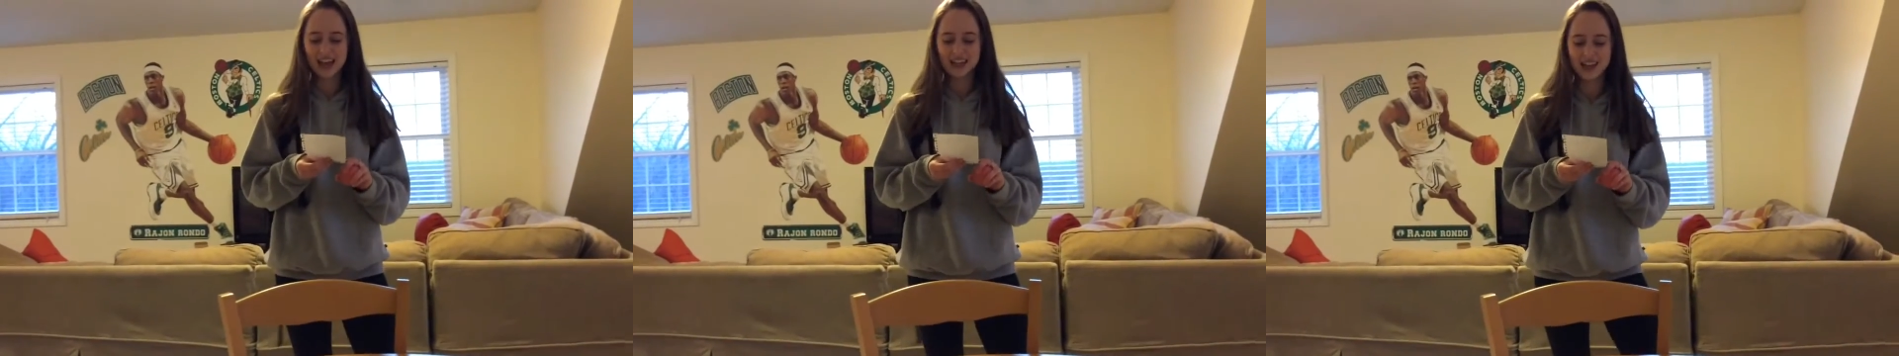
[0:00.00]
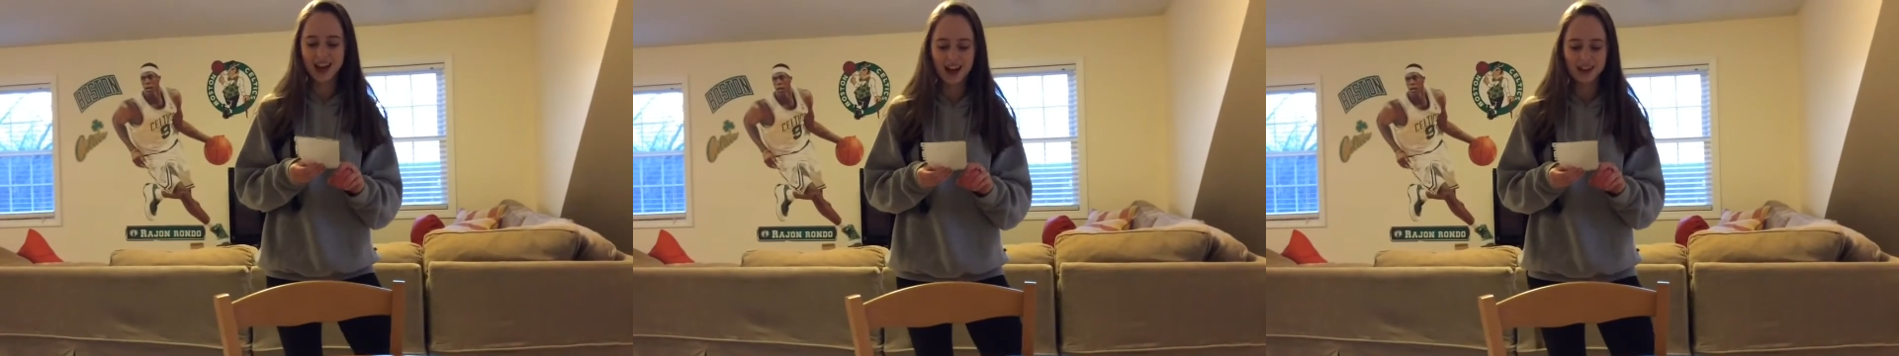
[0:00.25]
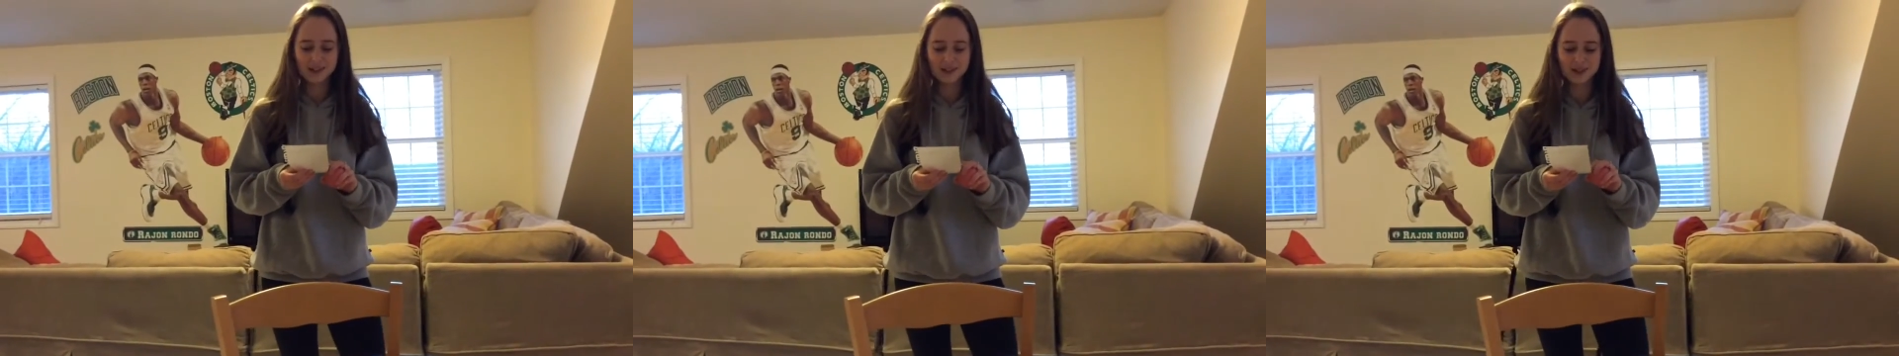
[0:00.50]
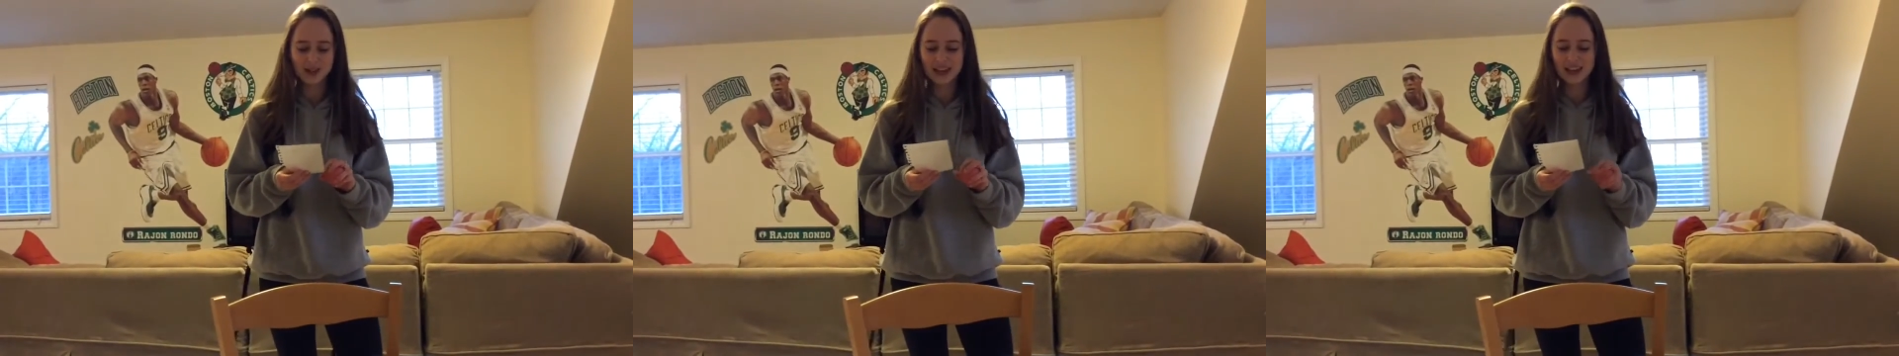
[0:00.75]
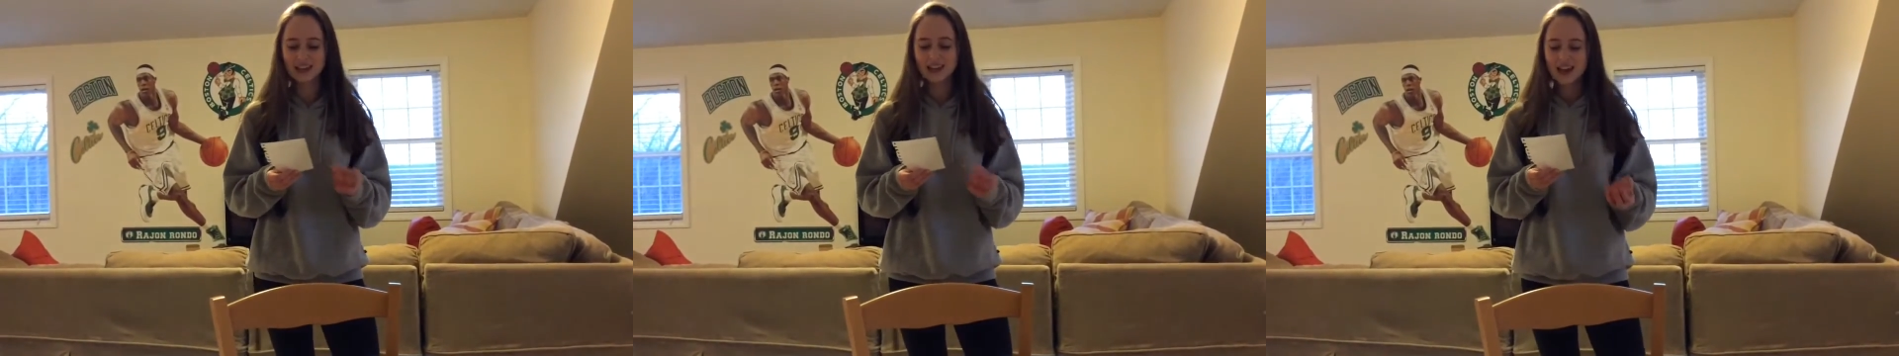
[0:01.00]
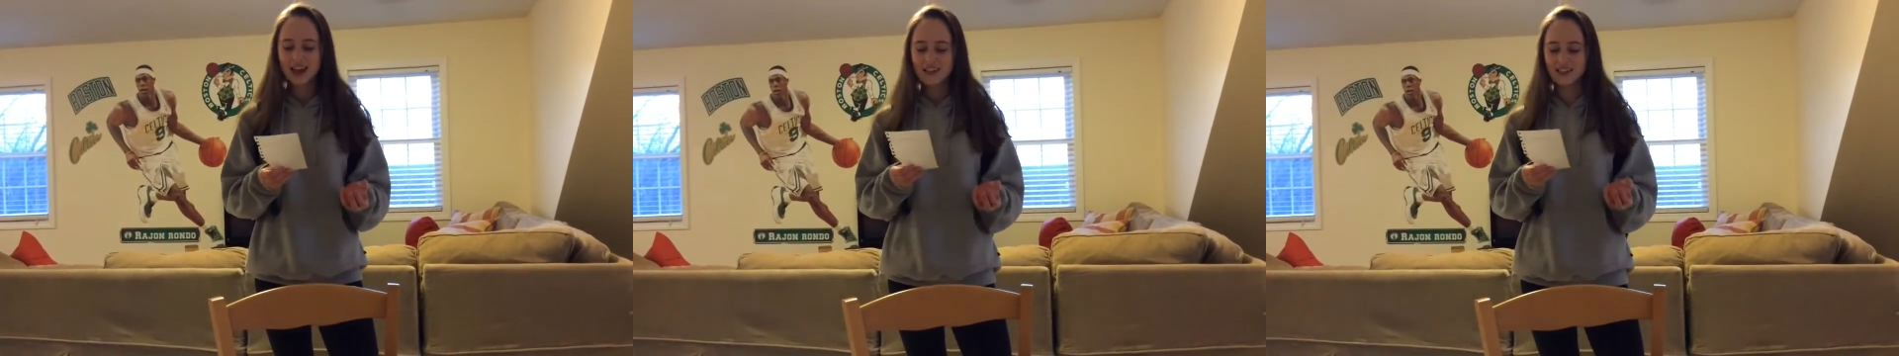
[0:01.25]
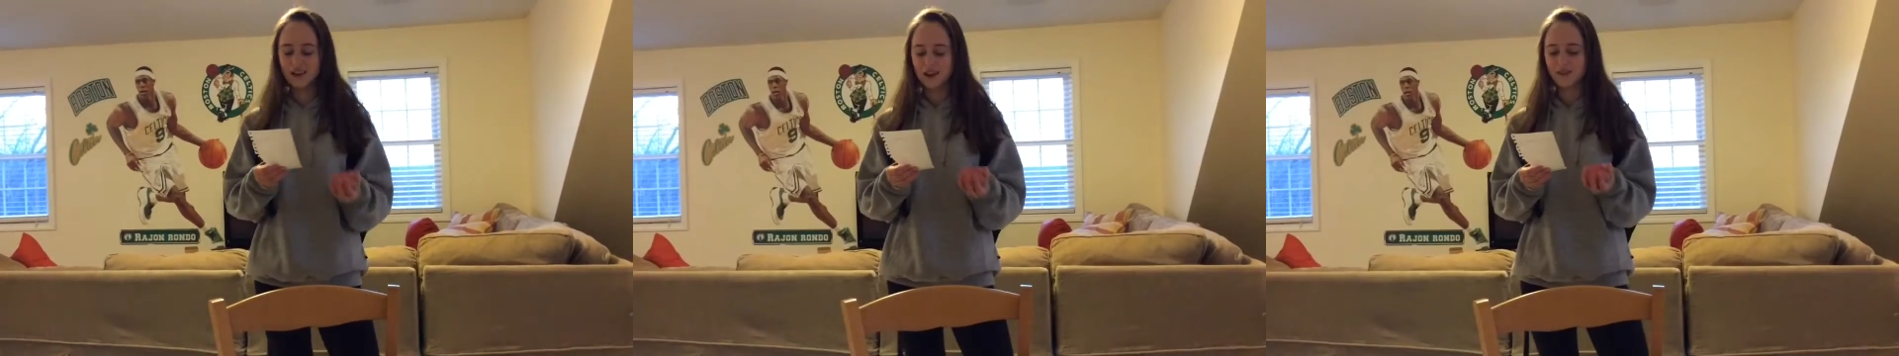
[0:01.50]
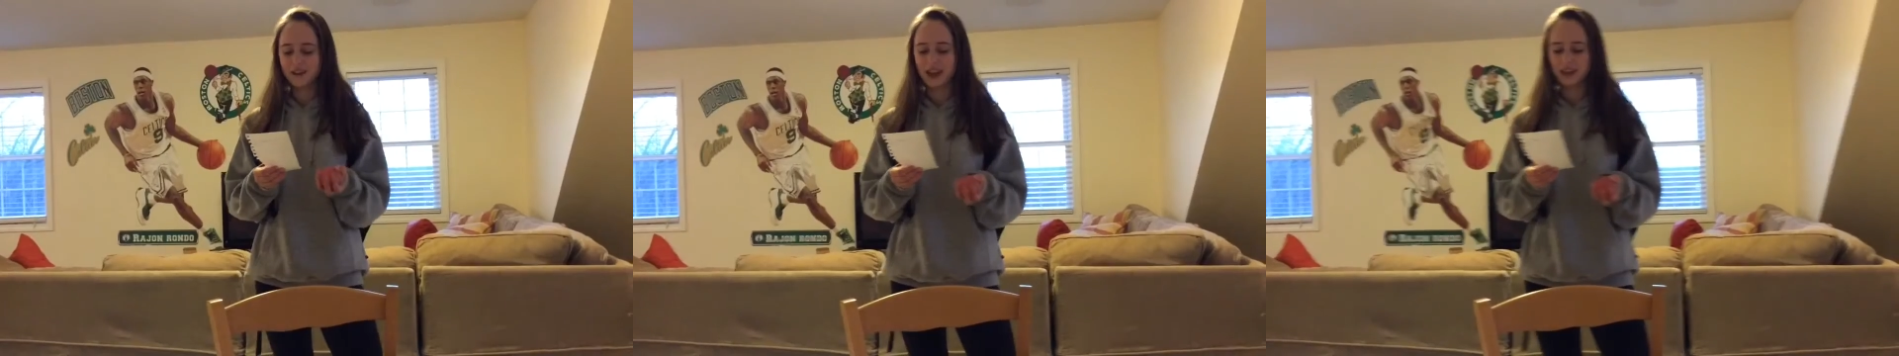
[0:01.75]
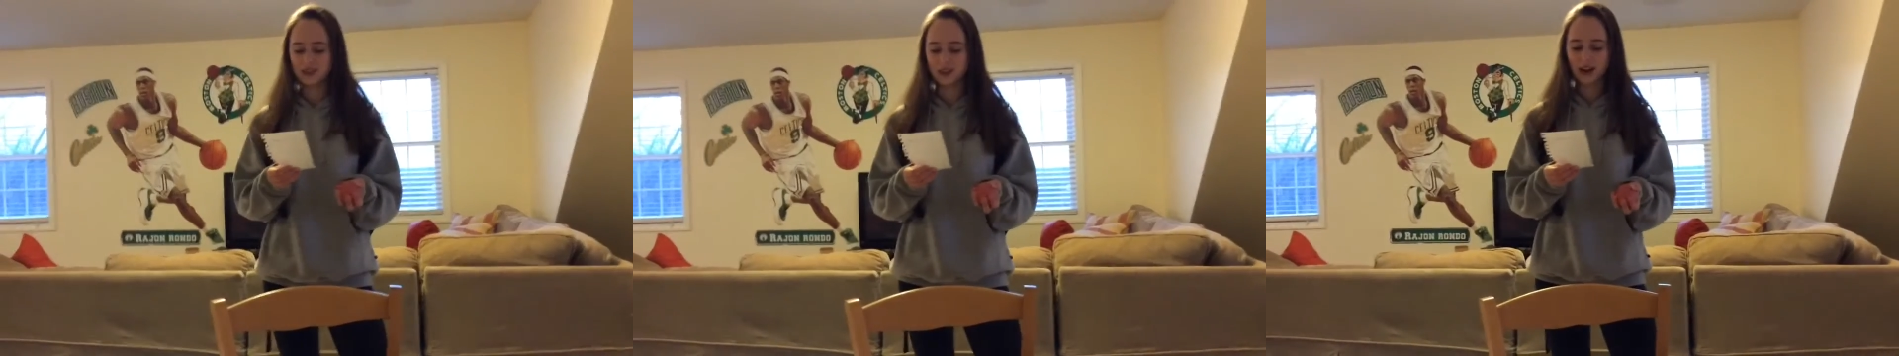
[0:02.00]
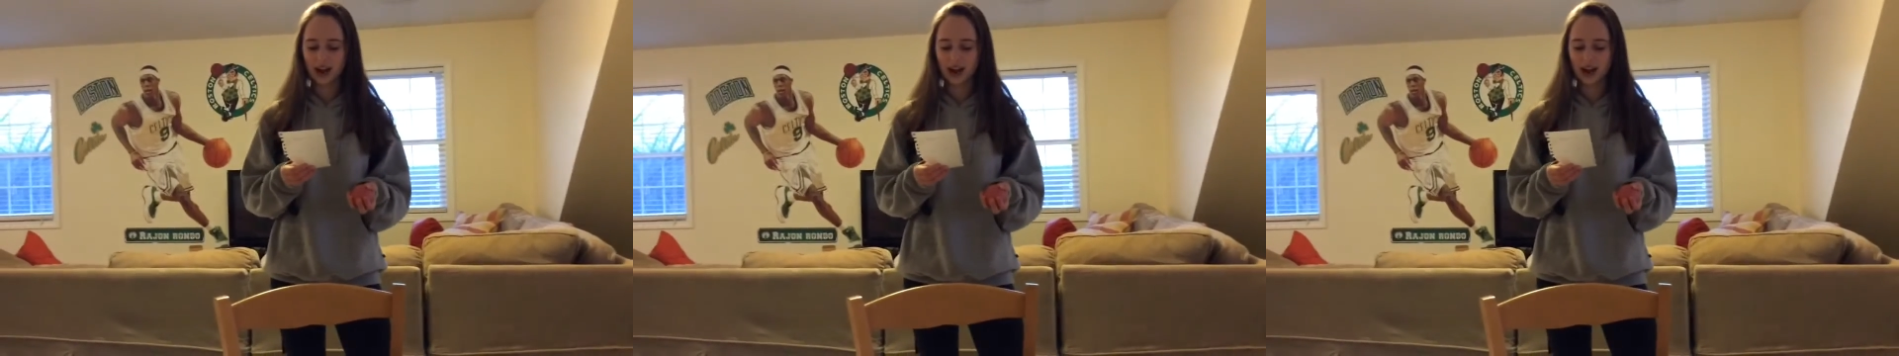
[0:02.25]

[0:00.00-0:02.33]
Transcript: textile industry, the nullification